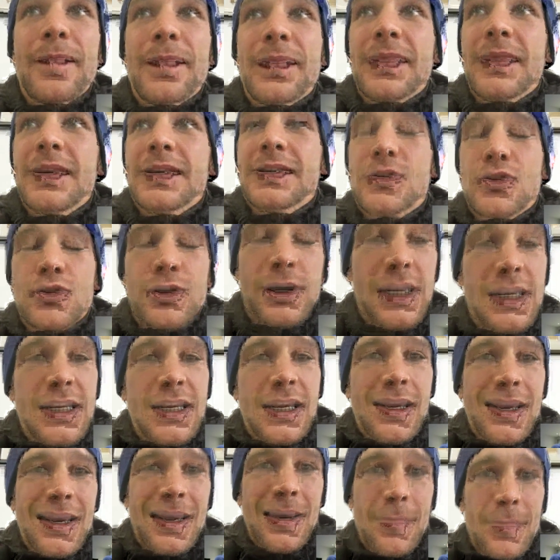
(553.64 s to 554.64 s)
this
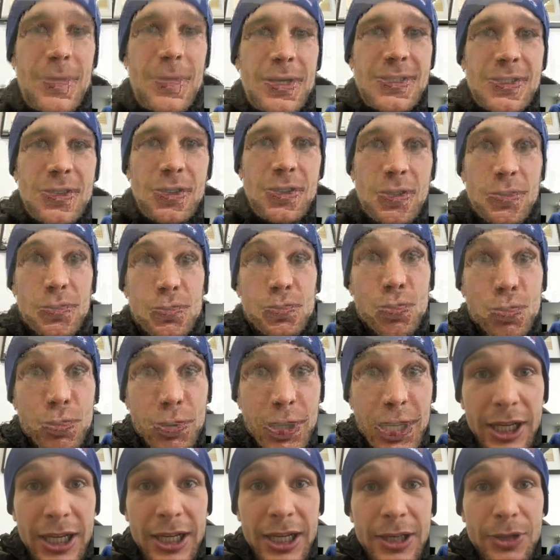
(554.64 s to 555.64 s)
training camp has gone
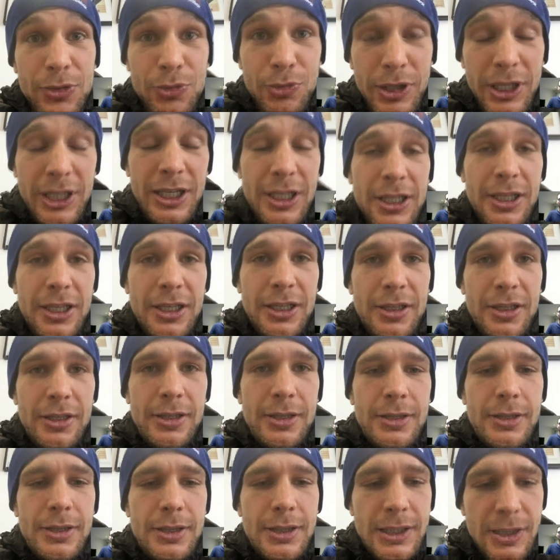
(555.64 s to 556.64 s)
really, really
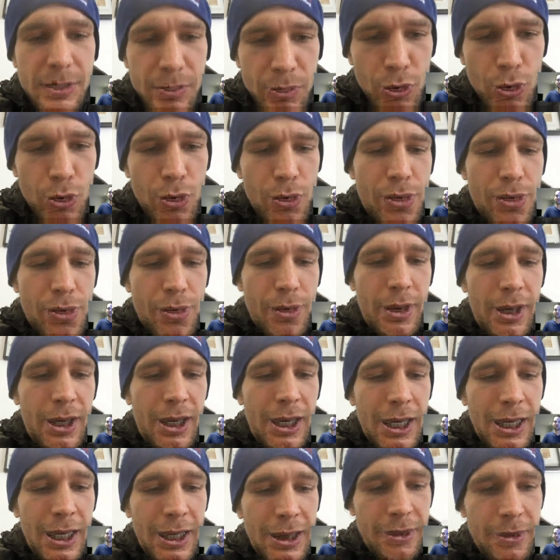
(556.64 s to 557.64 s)
smooth,
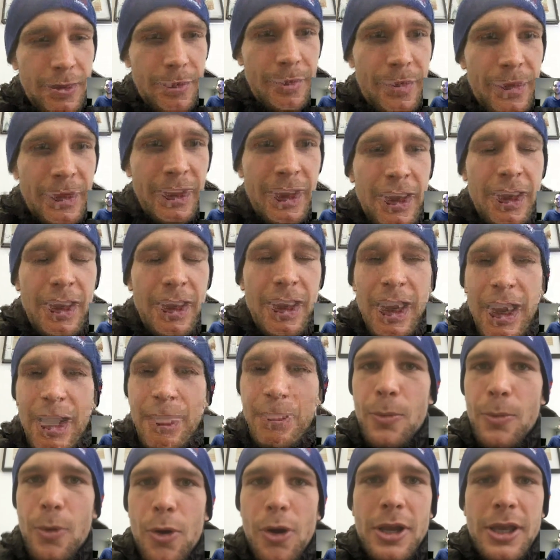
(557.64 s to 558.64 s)
and
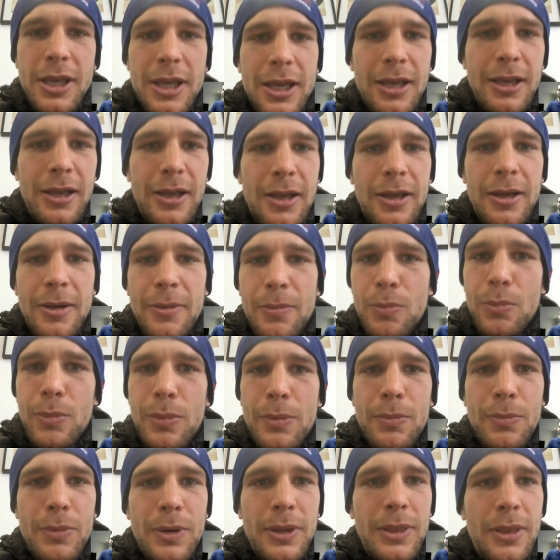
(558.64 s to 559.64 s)
I'm
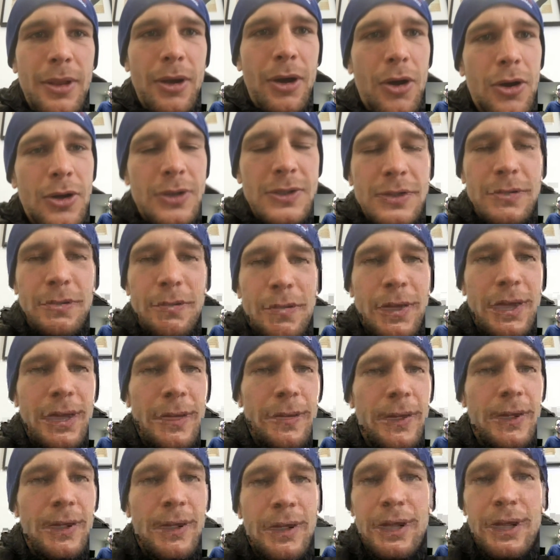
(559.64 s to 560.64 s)
working with awesome
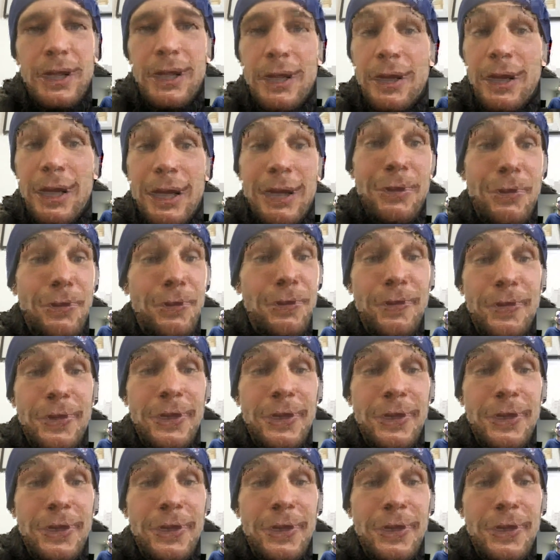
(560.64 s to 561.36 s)
people, and